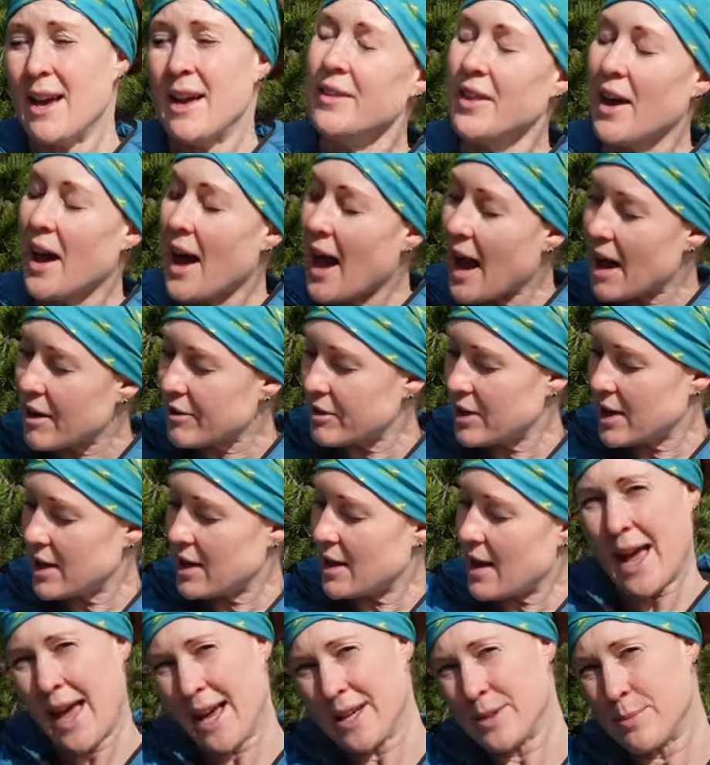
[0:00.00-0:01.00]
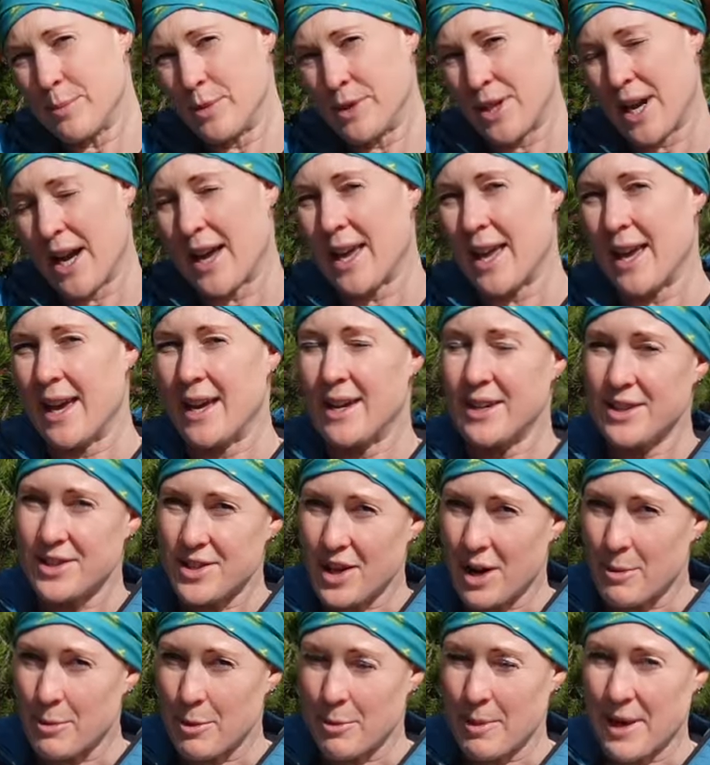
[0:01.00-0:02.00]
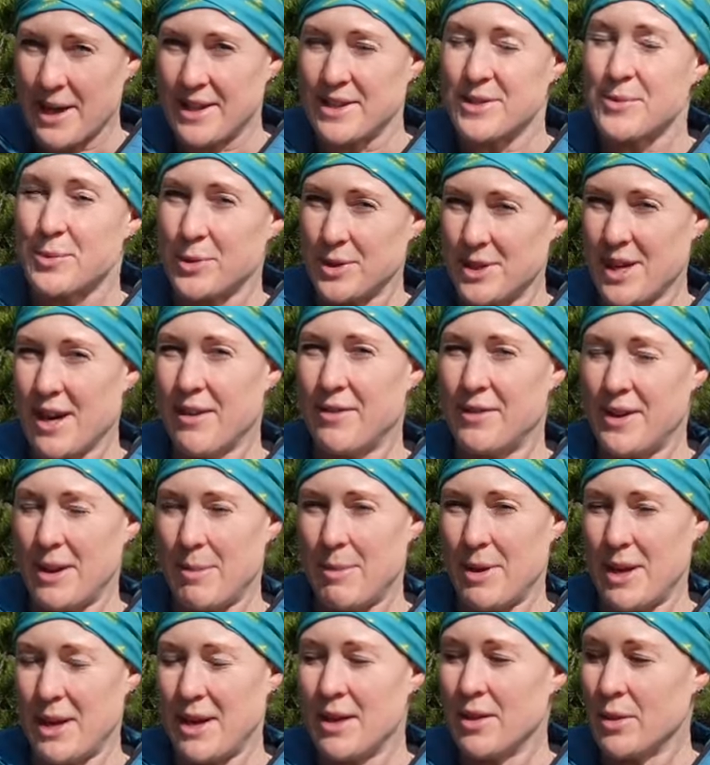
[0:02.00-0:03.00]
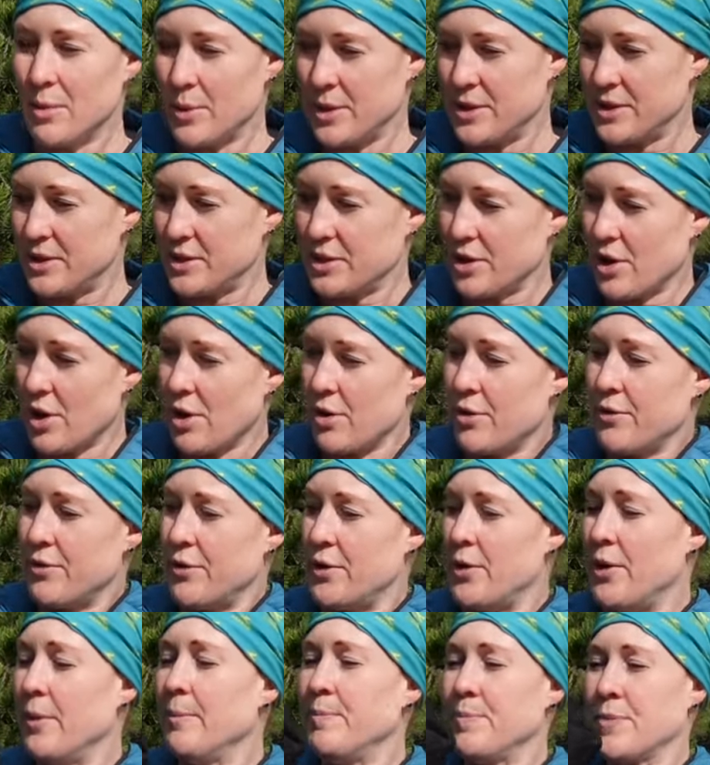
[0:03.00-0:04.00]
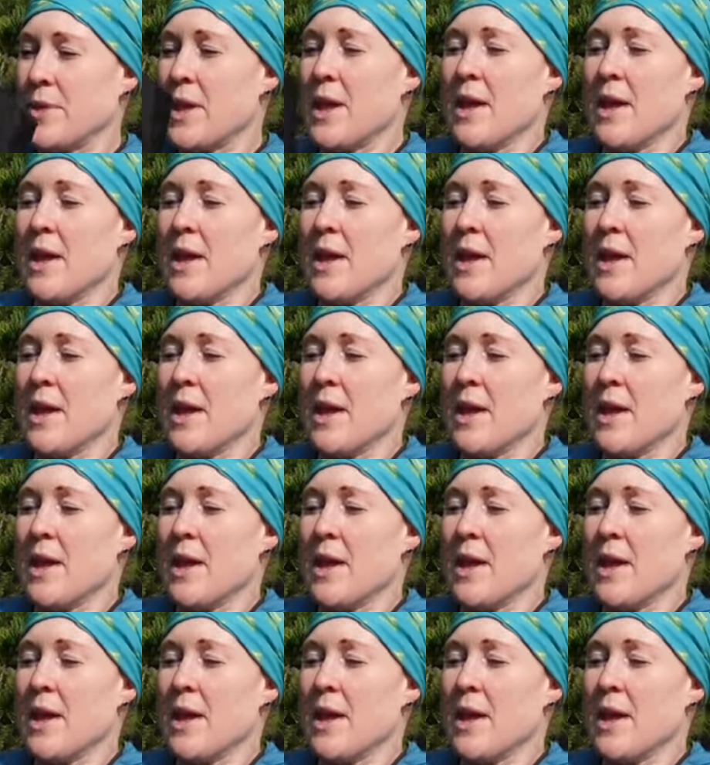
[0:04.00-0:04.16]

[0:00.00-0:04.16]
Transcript: the Harrier Exmoor jacket and Dartmoor pants would definitely be the ones to go for.